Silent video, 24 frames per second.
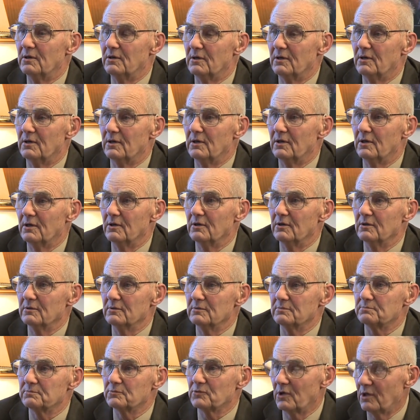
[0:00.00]
uh
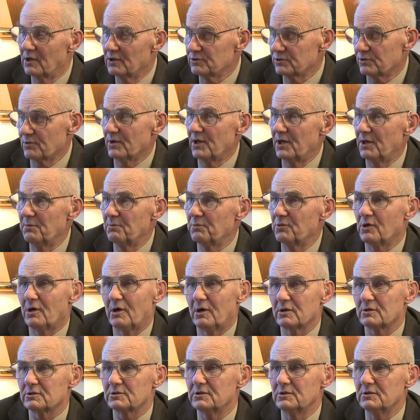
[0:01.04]
clostridium
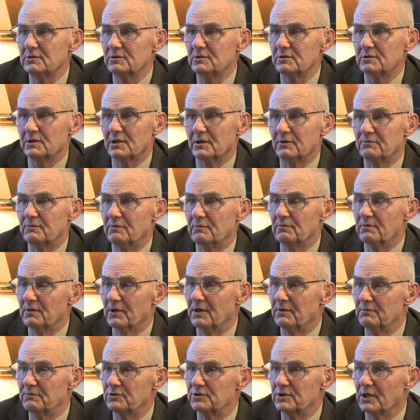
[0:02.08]
toxins, they've,
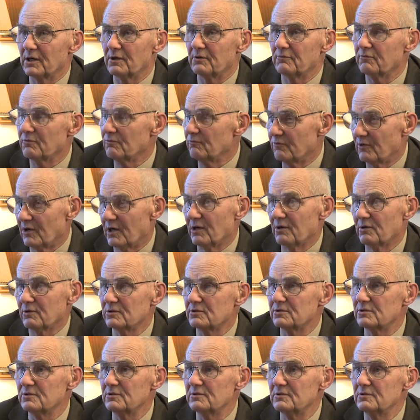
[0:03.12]
they've checked for
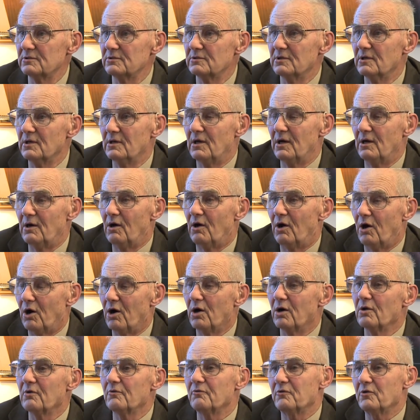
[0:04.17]
viruses,
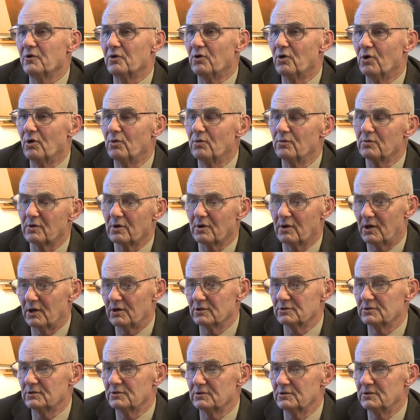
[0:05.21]
all of the known
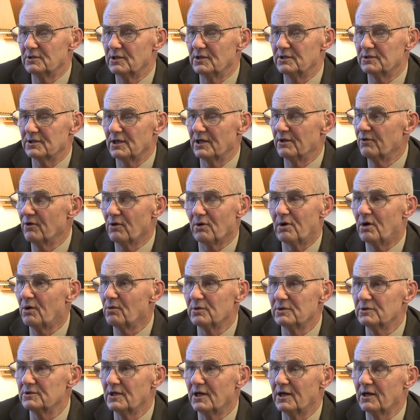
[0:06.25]
causes, and he said they're
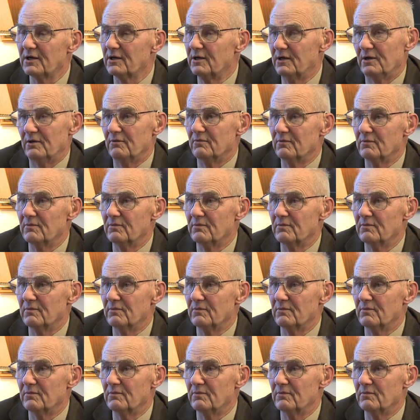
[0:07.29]
always negative.